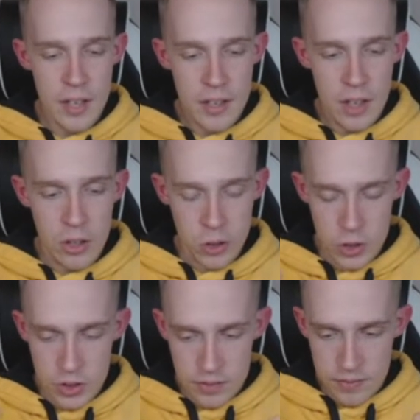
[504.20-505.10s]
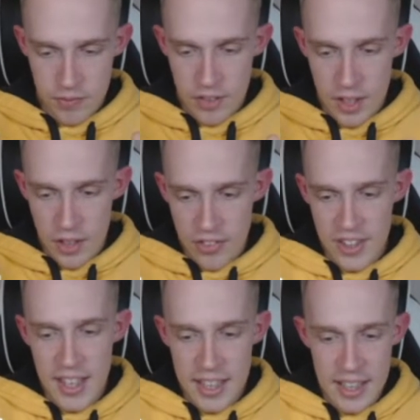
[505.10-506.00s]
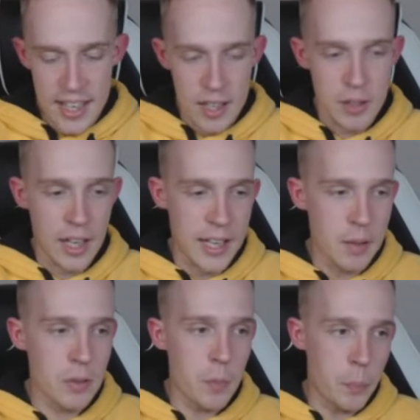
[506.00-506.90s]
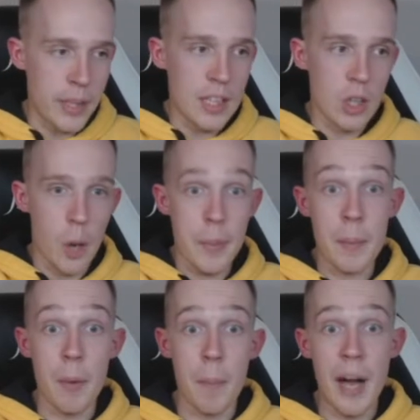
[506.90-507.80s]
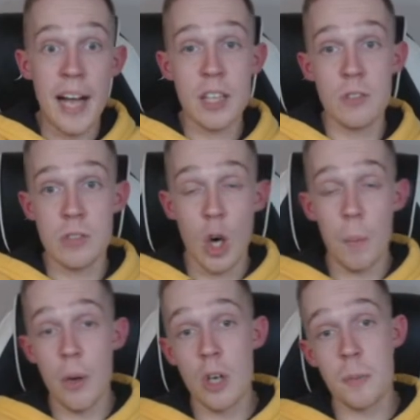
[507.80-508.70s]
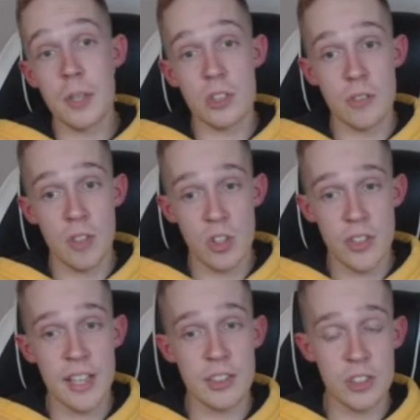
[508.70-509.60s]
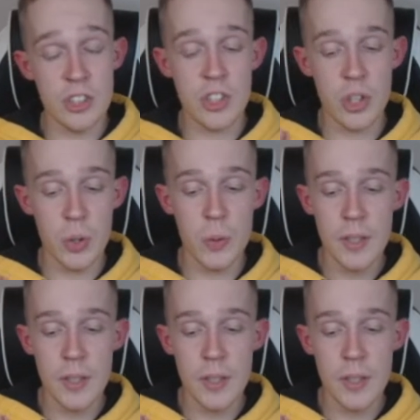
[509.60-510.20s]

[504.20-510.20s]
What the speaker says: a good thing. It'd like bring a lot of people back who've got bored because they've got nothing else to do.